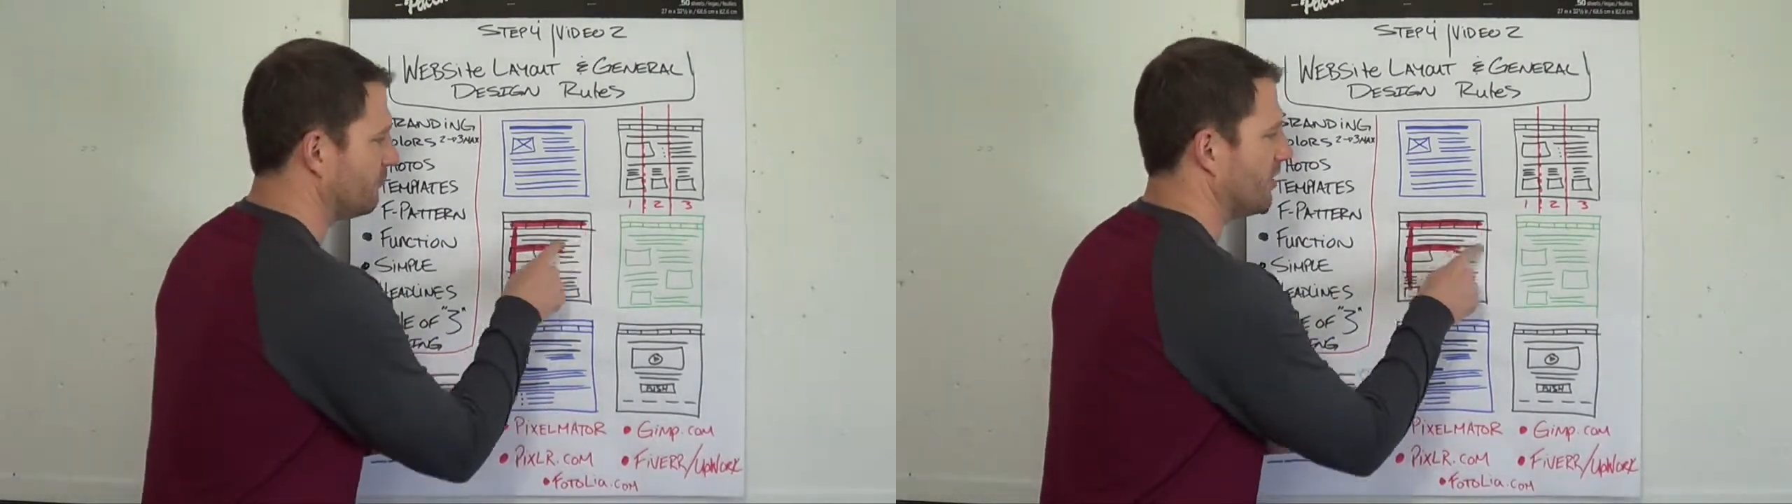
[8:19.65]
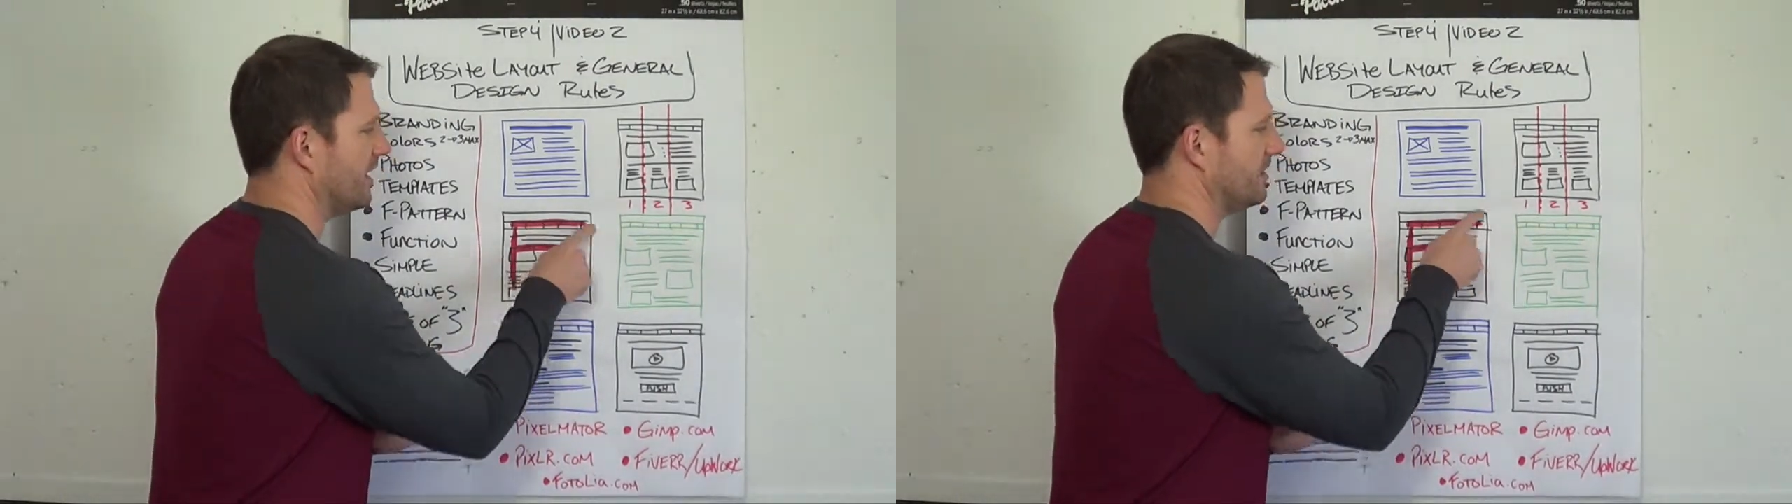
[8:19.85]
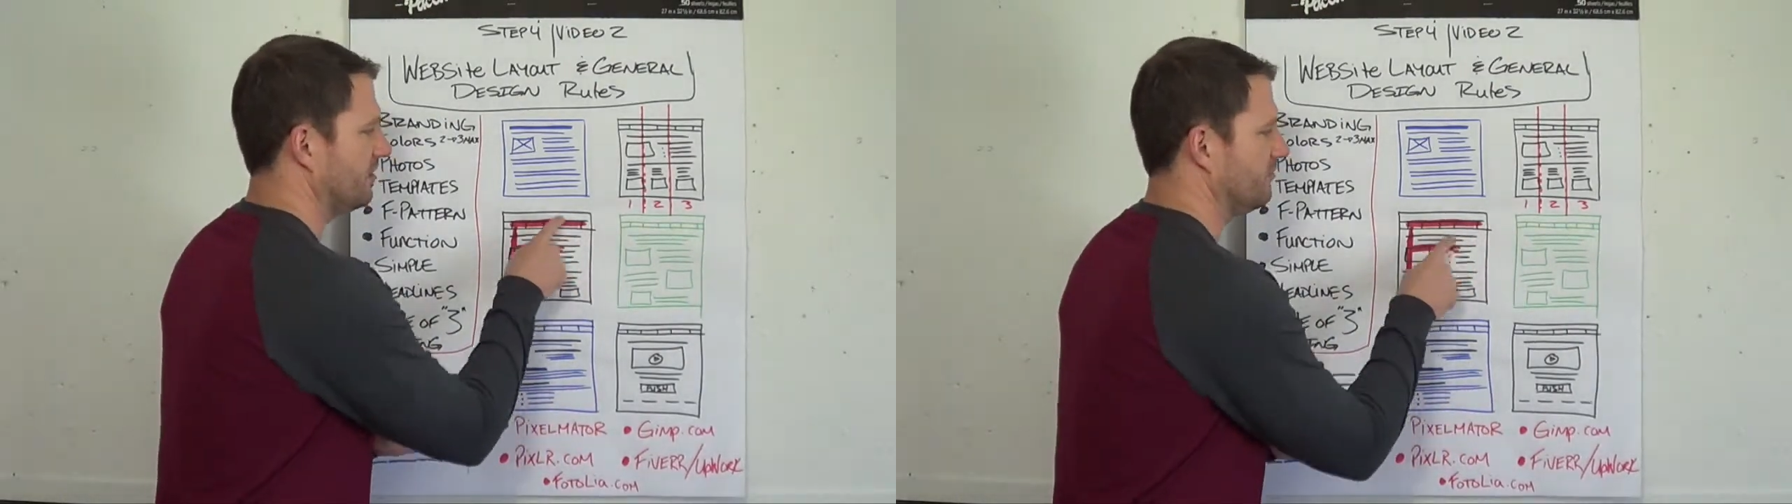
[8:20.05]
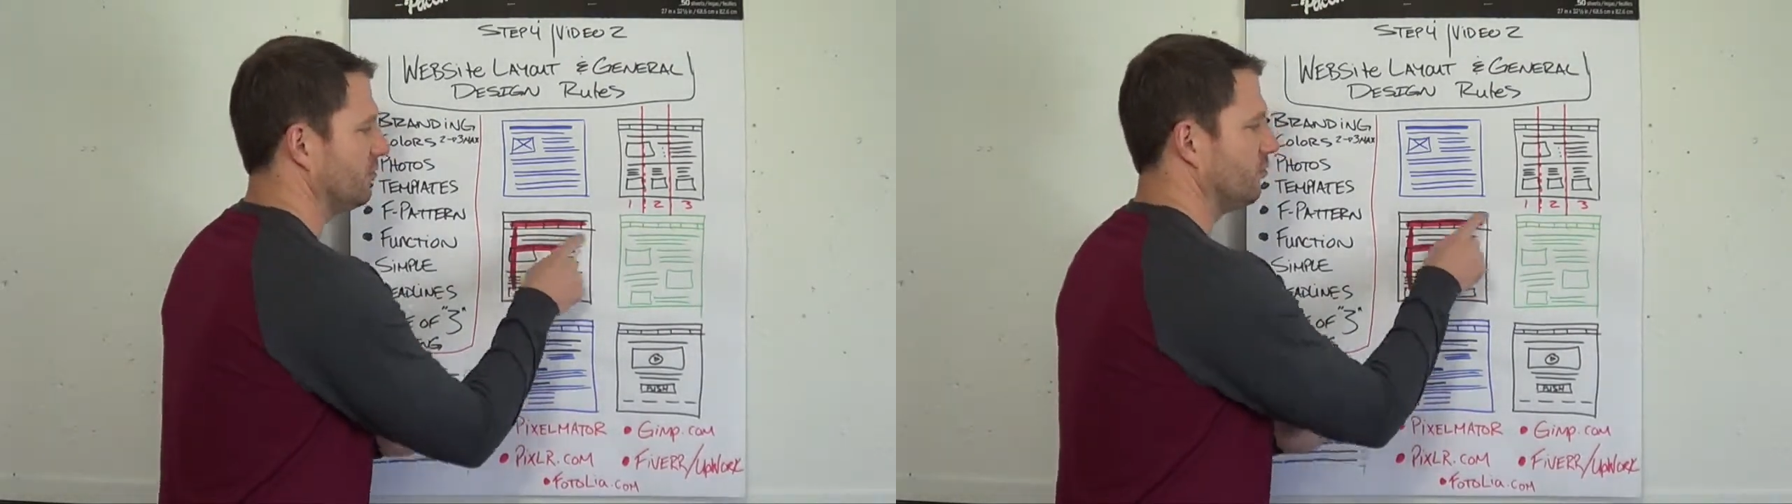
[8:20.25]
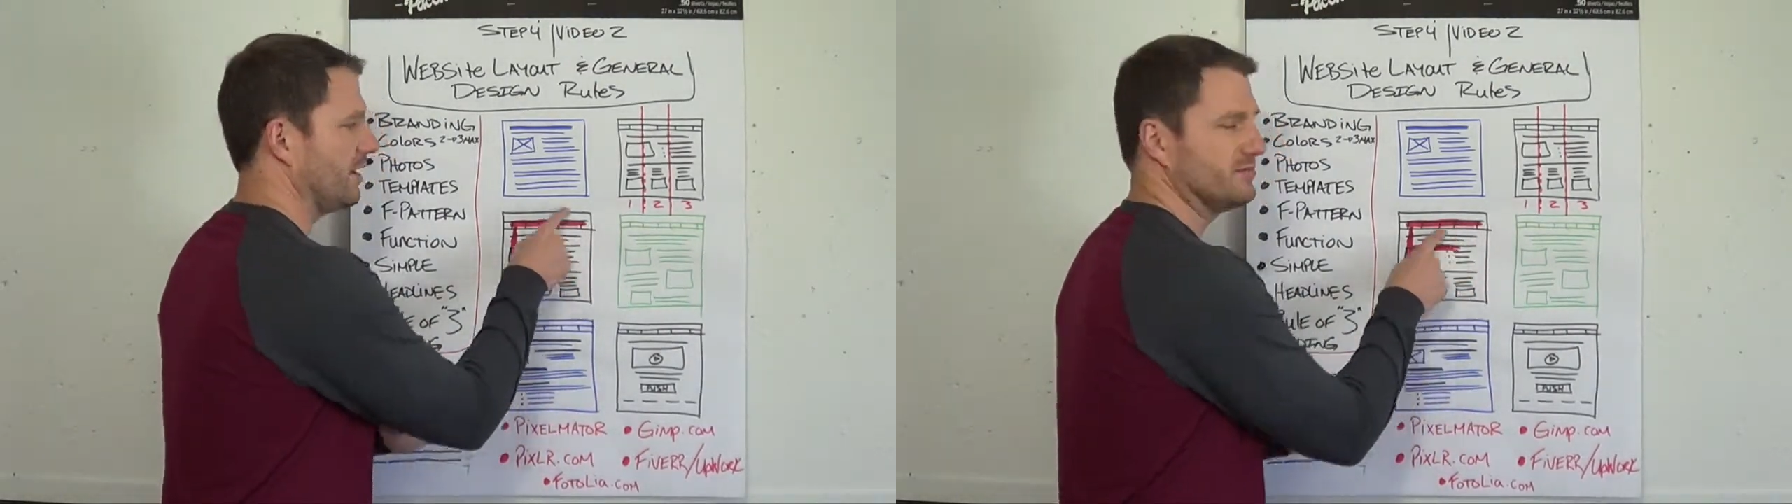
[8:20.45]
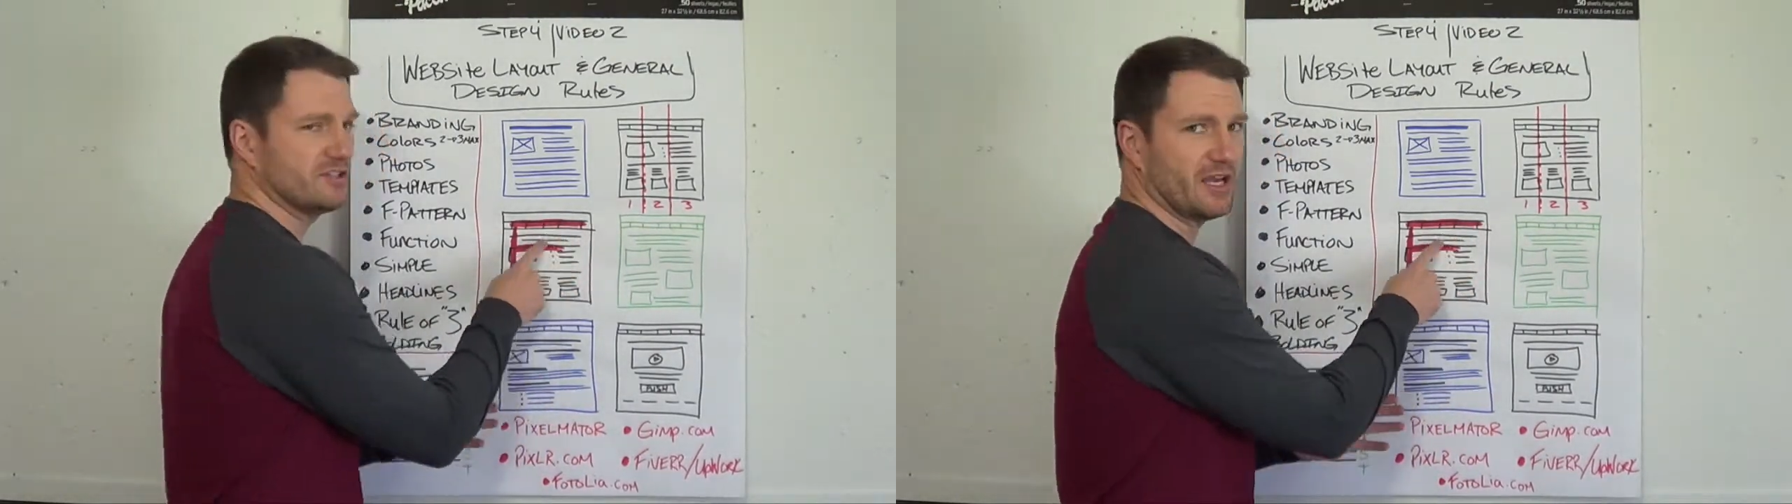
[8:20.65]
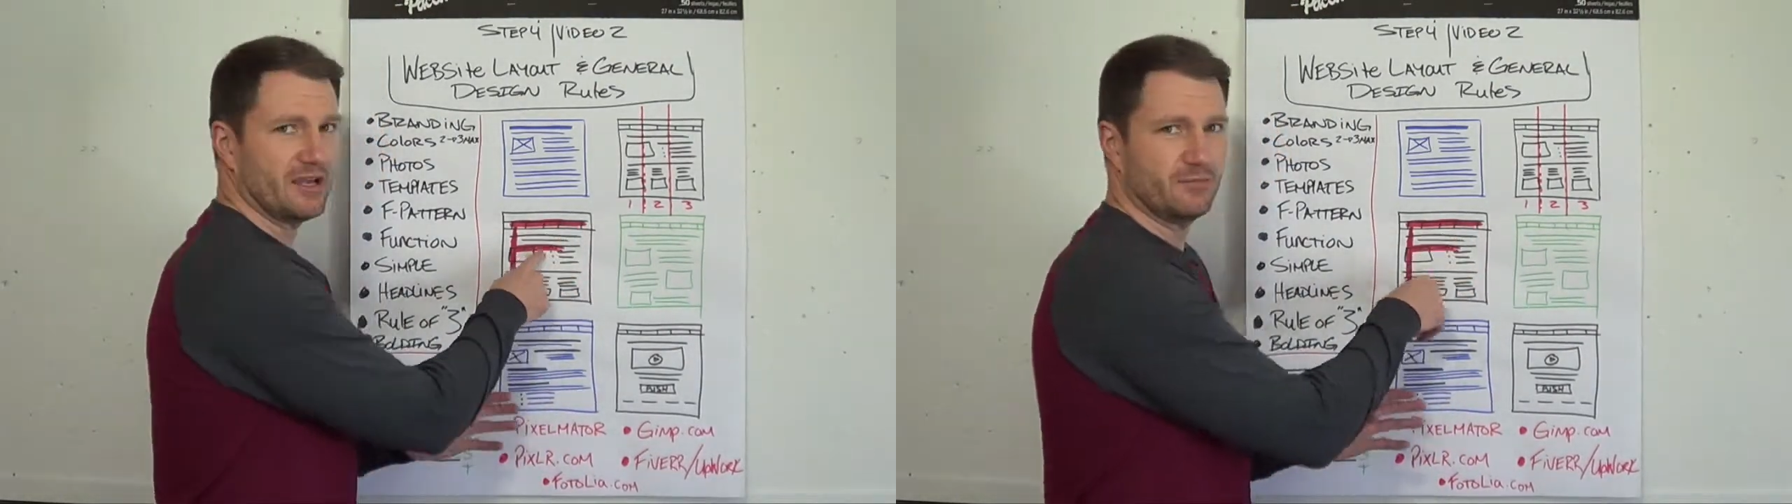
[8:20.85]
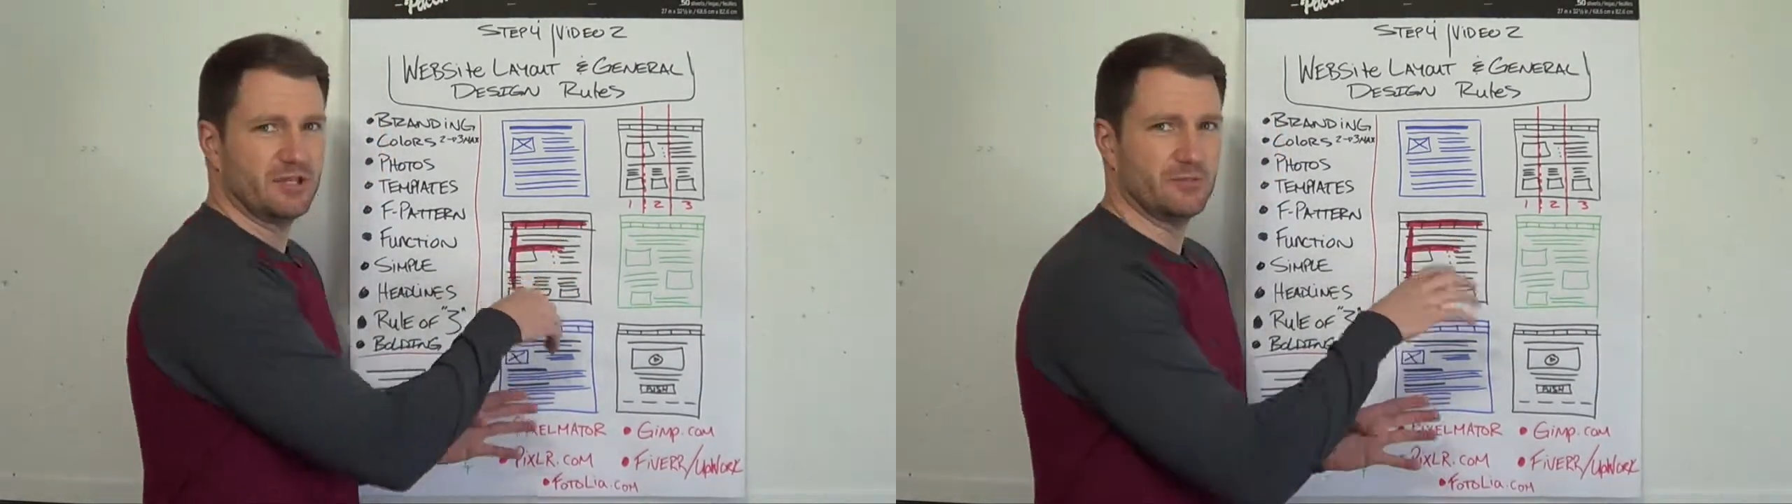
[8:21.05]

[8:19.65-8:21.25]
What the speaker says: right of the website,